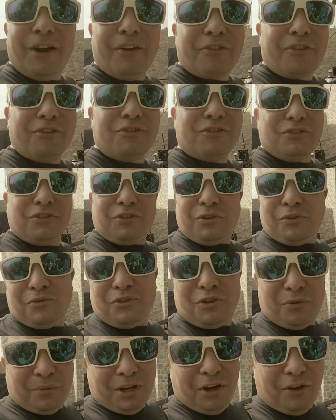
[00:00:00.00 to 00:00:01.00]
marathon to do
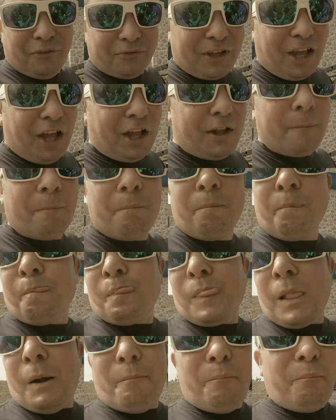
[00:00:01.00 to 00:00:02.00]
two and a half K.
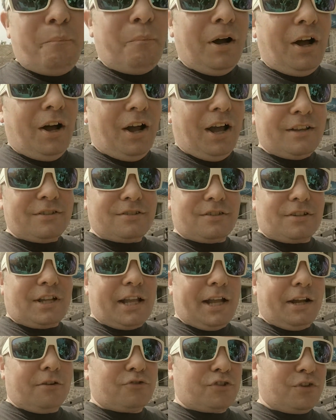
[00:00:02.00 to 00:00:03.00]
But as the
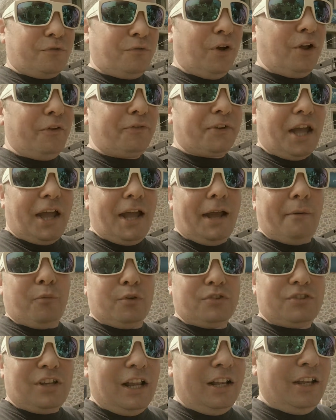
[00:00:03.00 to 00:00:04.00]
Couch to five K
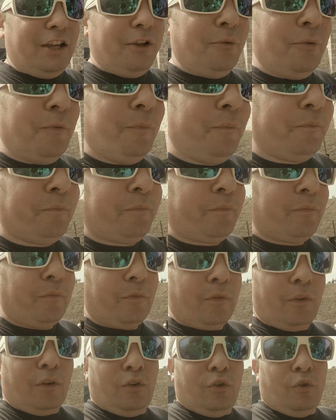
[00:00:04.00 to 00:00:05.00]
app will tell you,
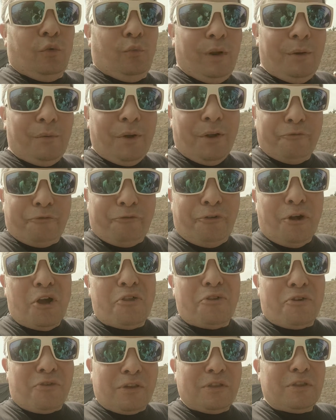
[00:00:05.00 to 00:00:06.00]
we went
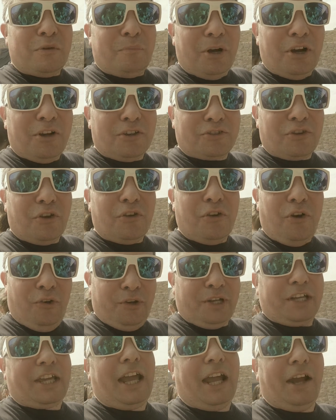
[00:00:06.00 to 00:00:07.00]
further than the person
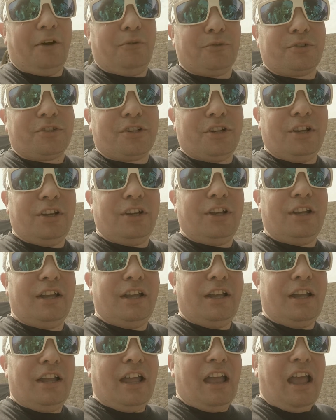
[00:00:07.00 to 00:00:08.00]
on the couch,
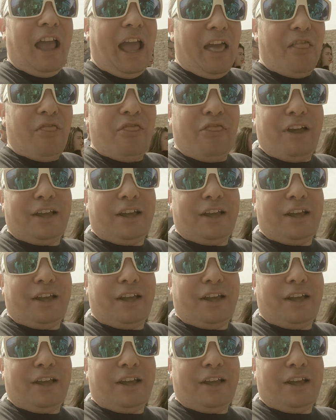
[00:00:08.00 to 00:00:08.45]
and